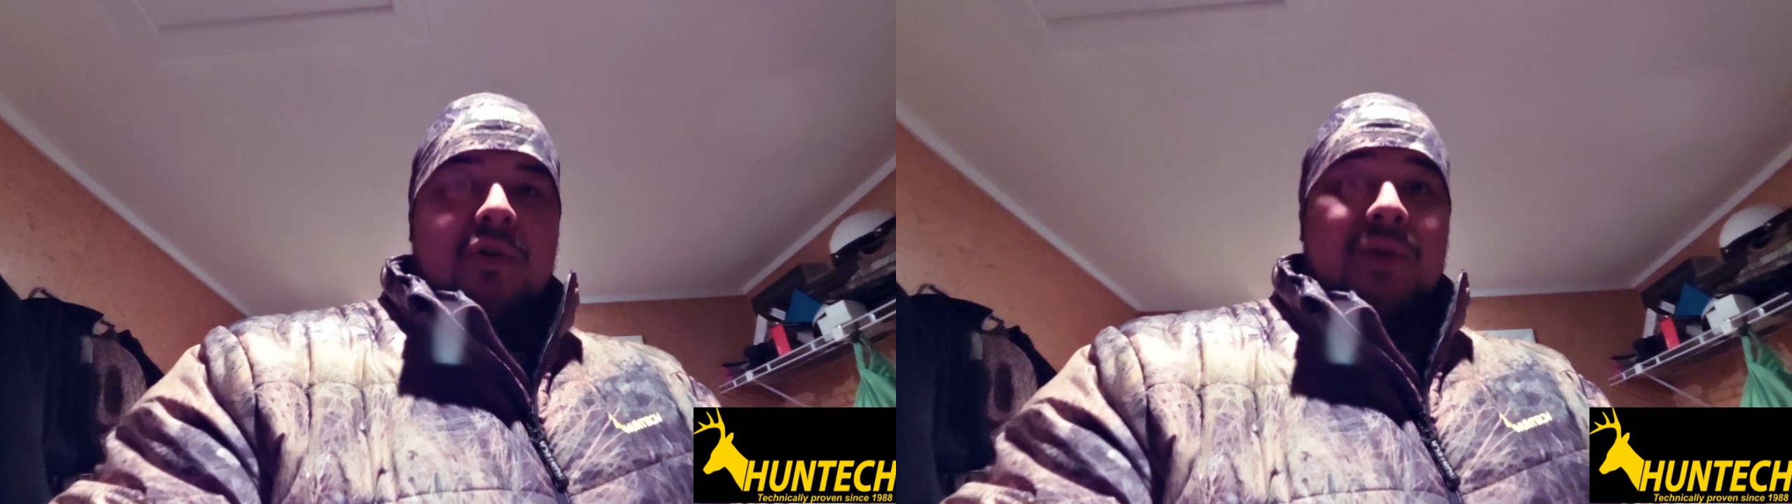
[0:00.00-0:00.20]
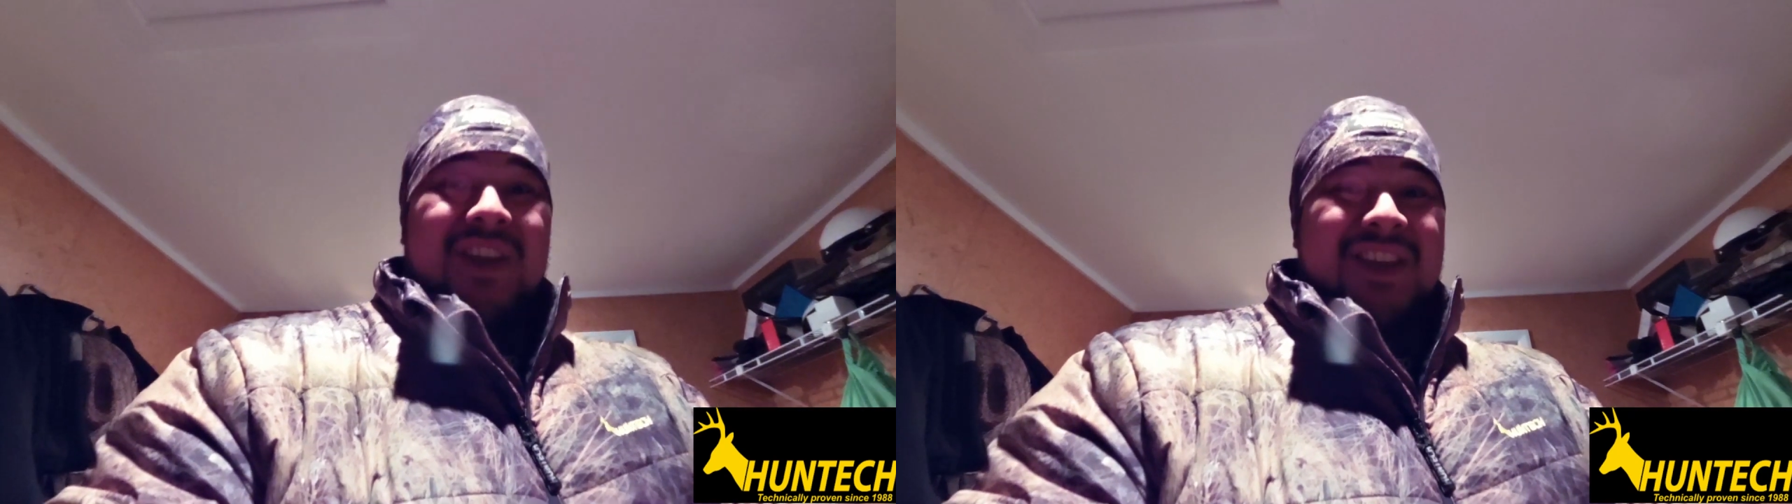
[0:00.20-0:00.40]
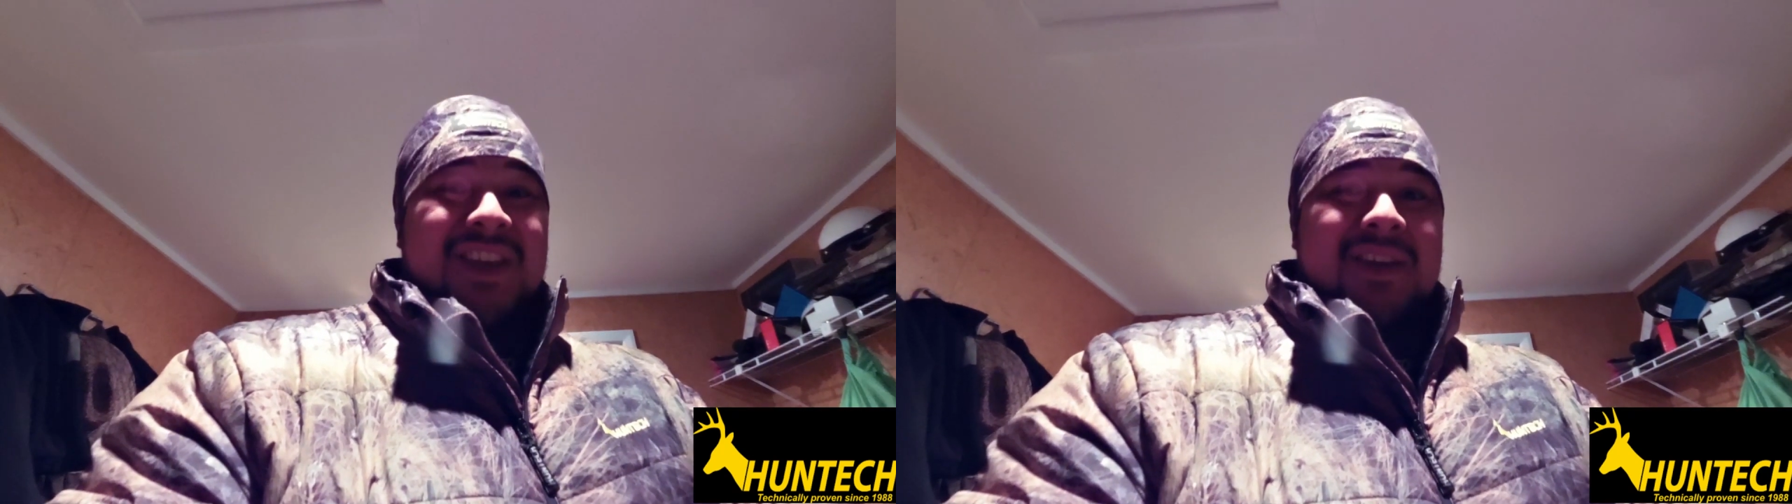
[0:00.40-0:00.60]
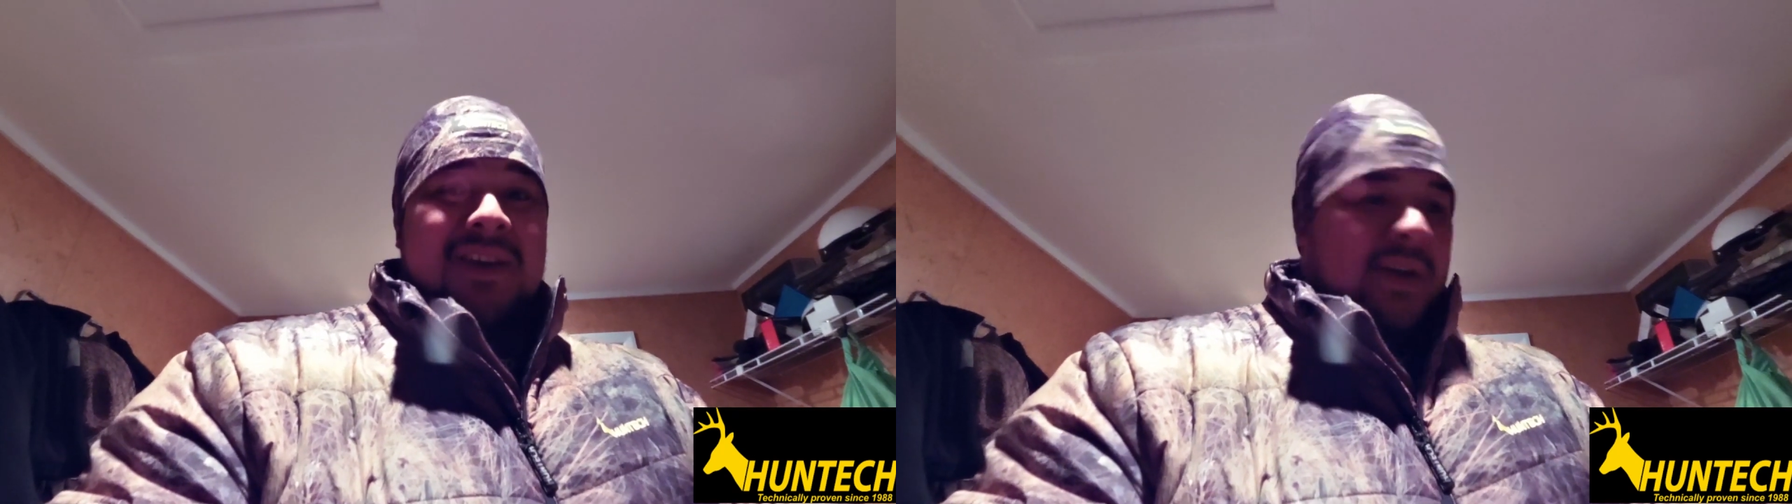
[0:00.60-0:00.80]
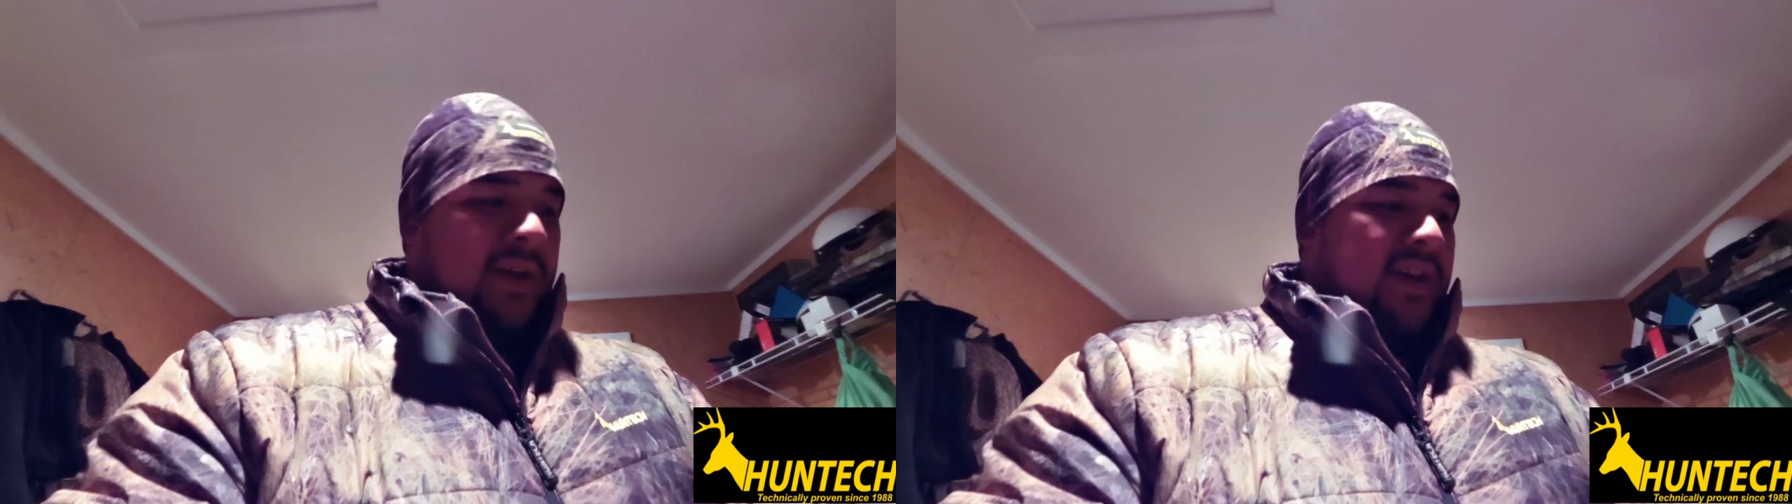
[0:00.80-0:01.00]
on my gear